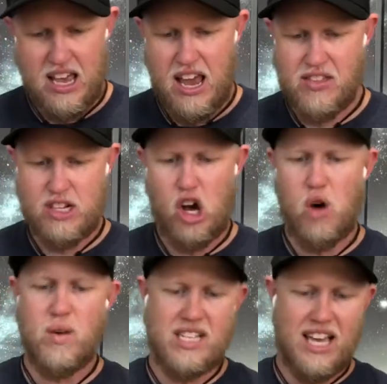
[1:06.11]
And the
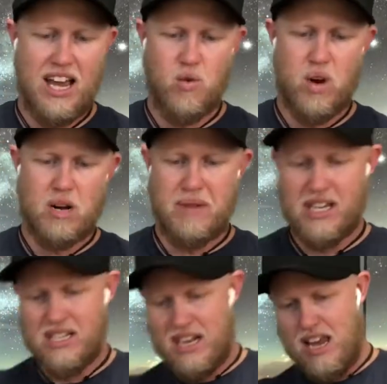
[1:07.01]
tall ones kind of work
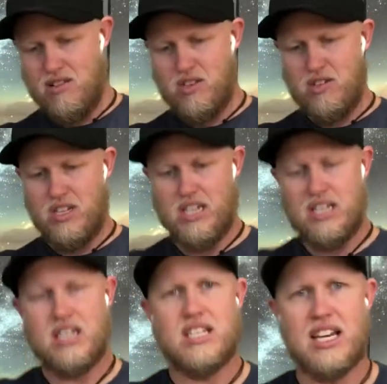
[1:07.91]
because it allows you
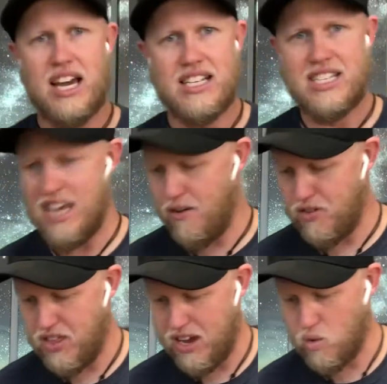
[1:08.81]
to kind of see
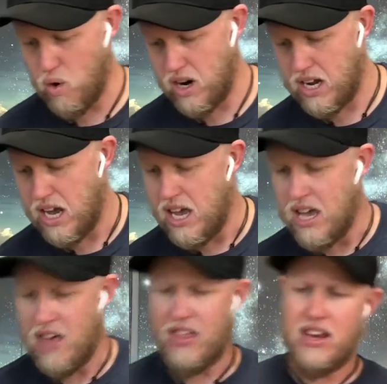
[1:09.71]
everything work.
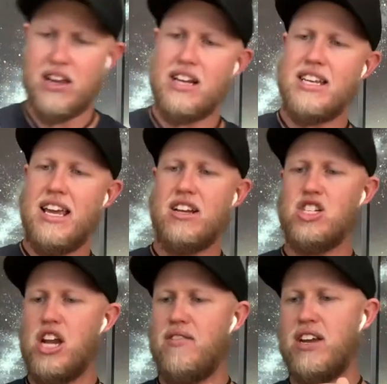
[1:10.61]
And then you're going to take your
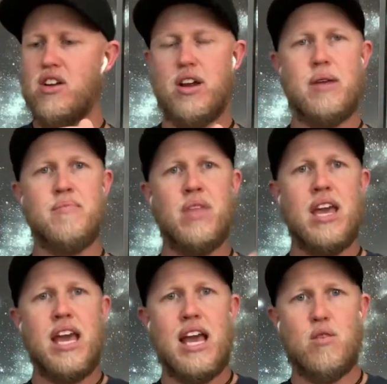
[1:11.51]
shaving cream,
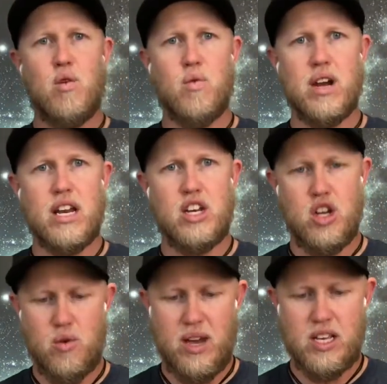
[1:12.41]
and what we're going to
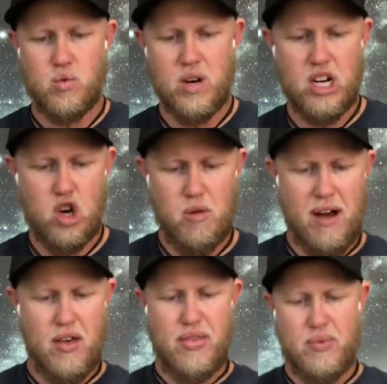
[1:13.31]
do is we're going to go
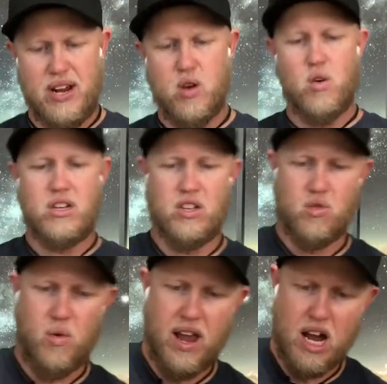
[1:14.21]
about 3/4 of
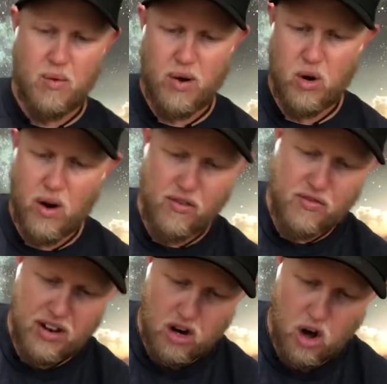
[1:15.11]
the way up. We don't want to
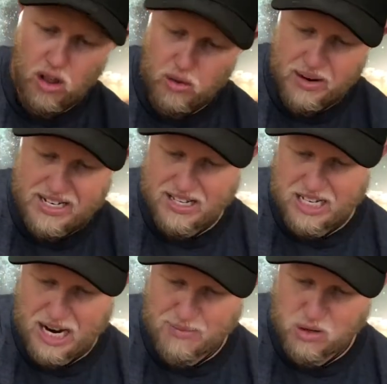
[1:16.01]
fill it all the way to the
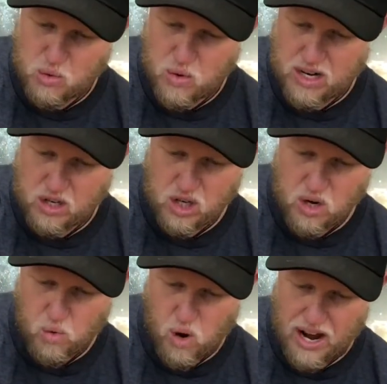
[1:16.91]
top because we want to see
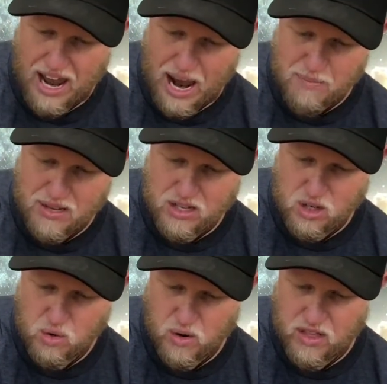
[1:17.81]
what happens
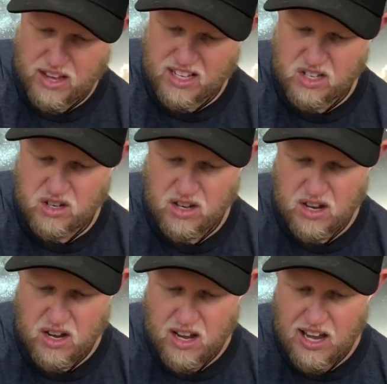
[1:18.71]
with
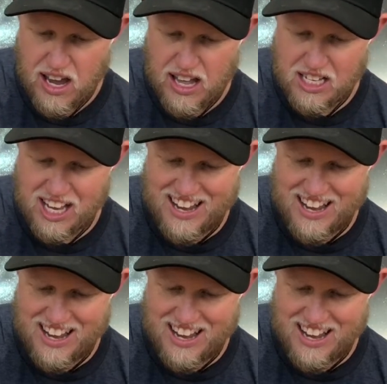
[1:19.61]
this.